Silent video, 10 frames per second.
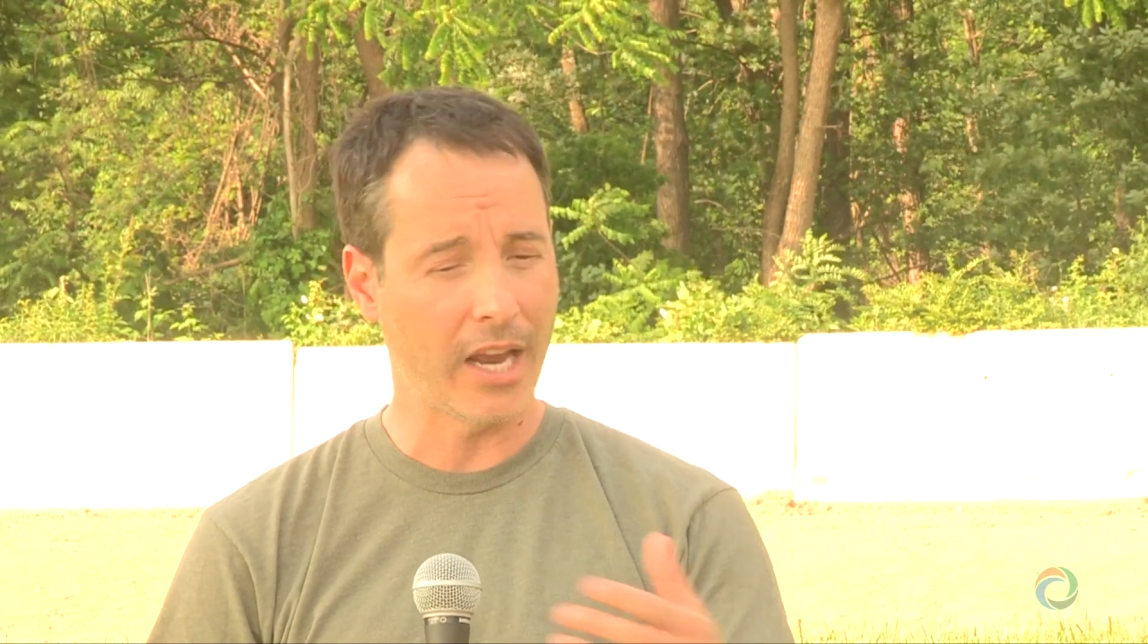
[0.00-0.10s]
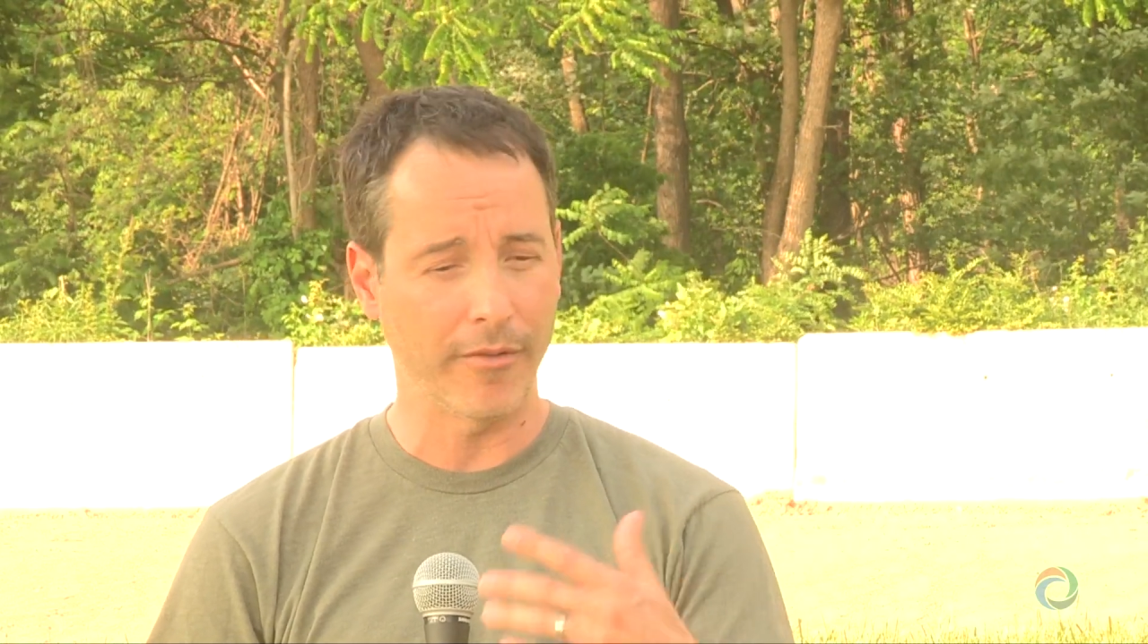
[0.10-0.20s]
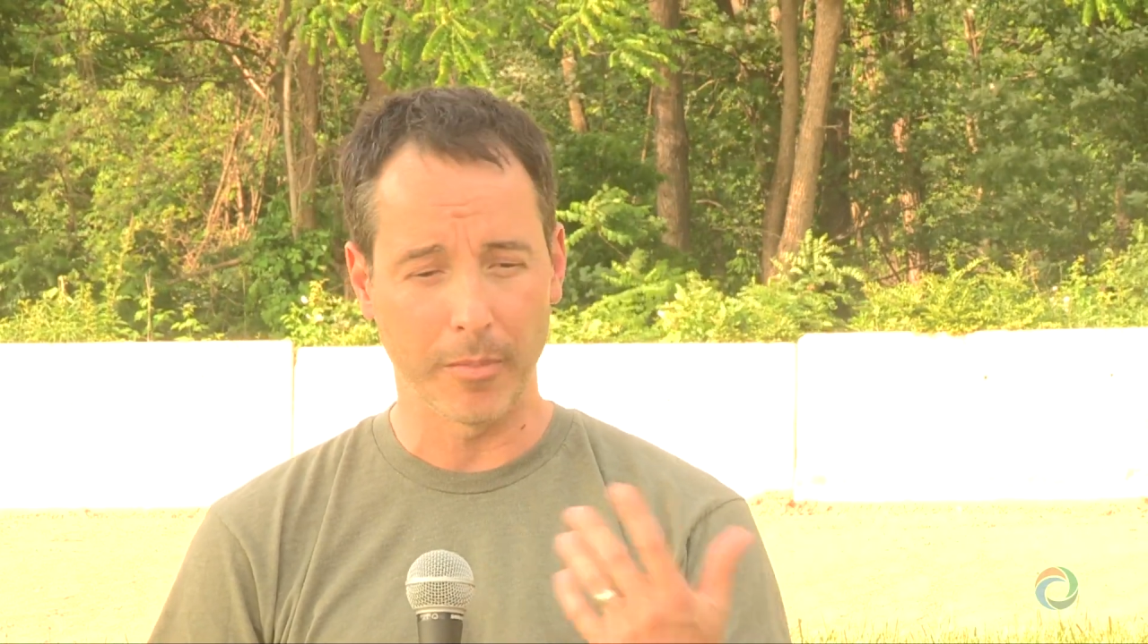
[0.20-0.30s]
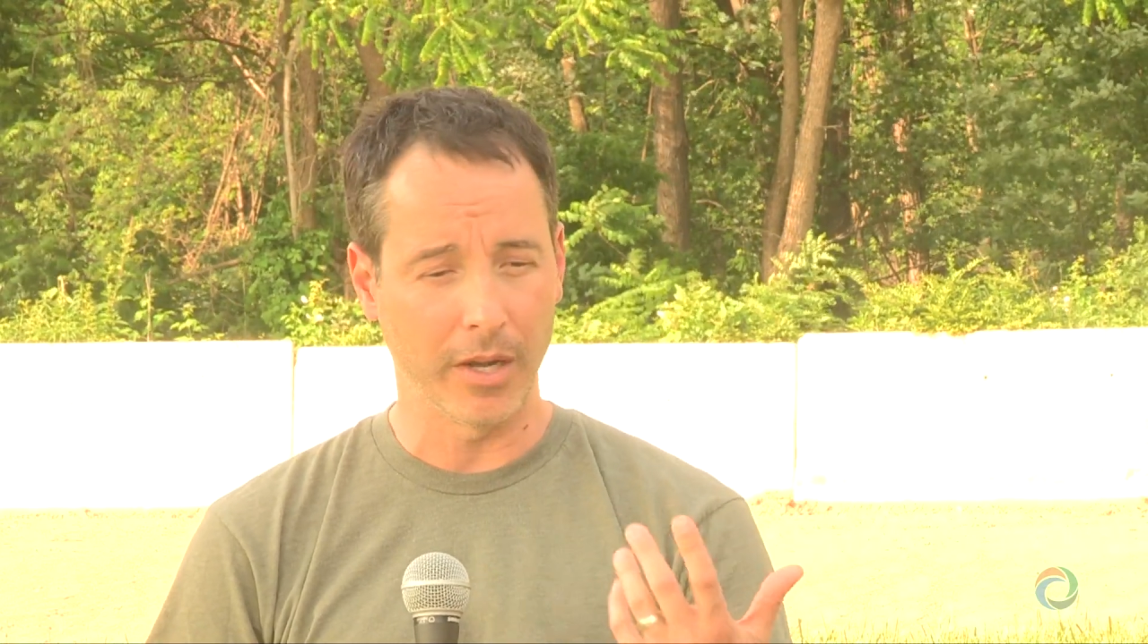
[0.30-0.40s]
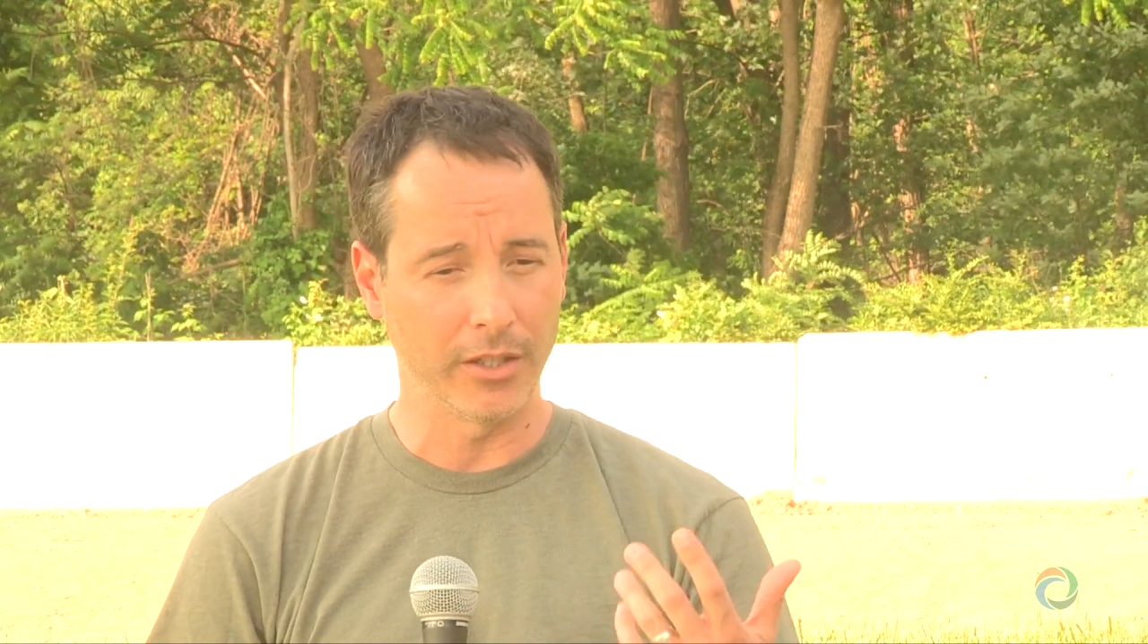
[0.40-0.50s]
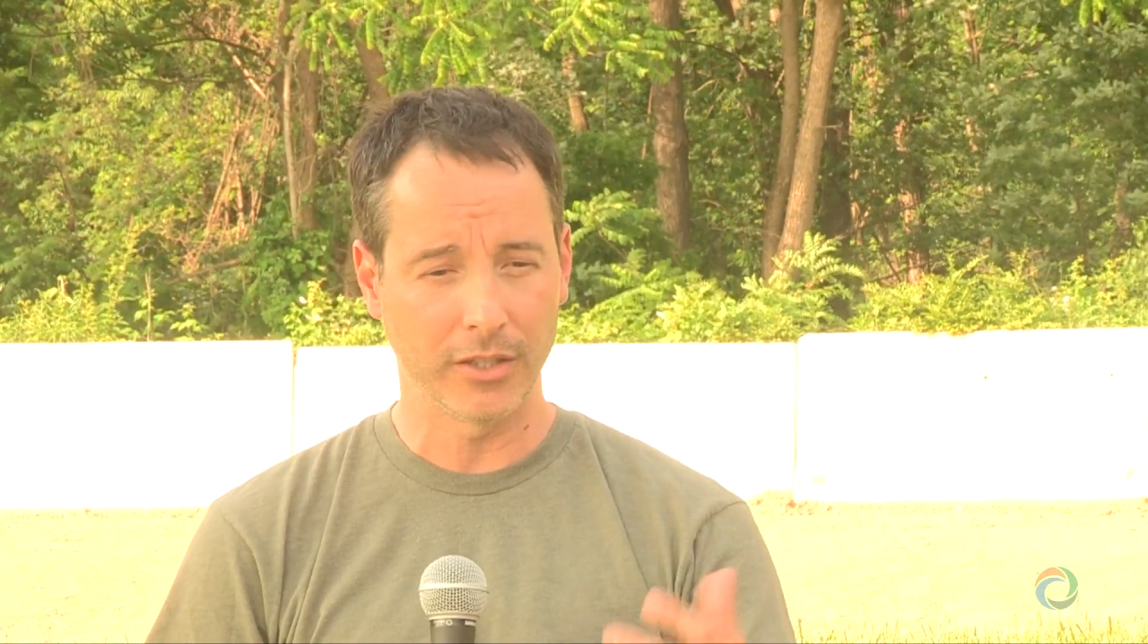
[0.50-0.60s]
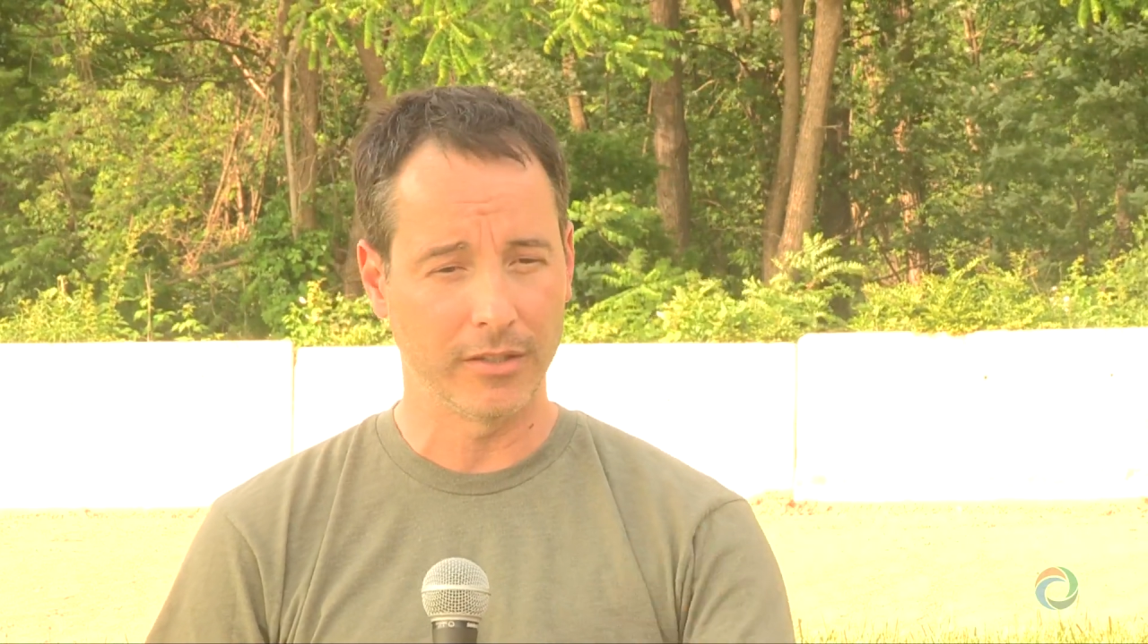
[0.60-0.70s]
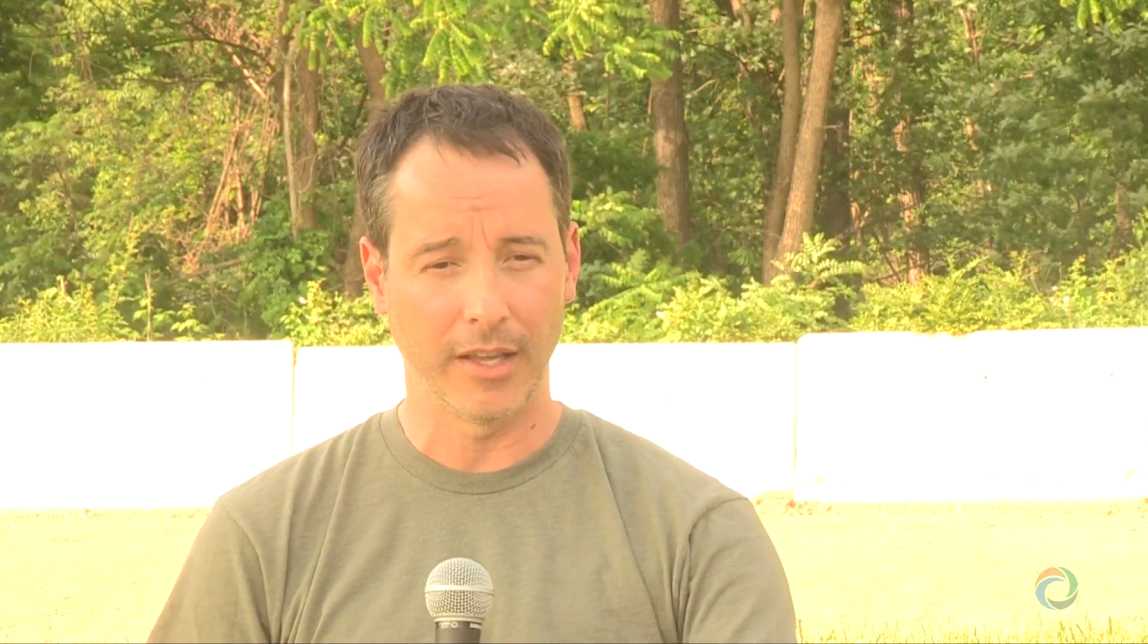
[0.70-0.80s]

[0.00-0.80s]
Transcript: have a bunch